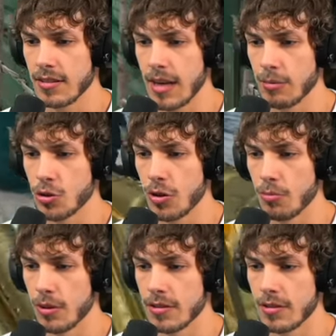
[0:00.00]
Sam joined,
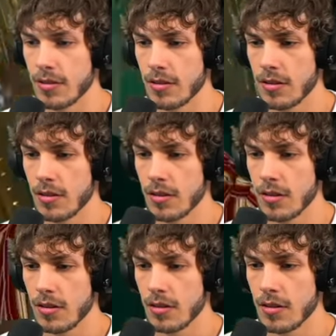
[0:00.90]
boys.
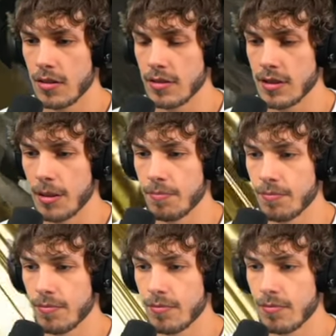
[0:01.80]
Sam.
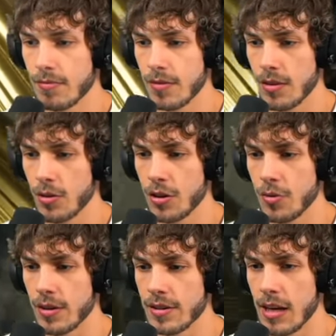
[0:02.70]
What are you
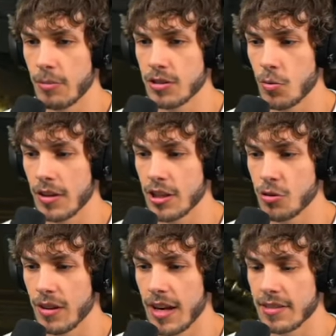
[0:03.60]
doing? Sam was the one that
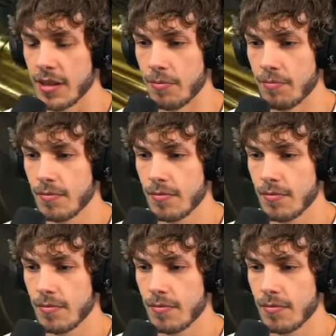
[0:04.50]
joined last time.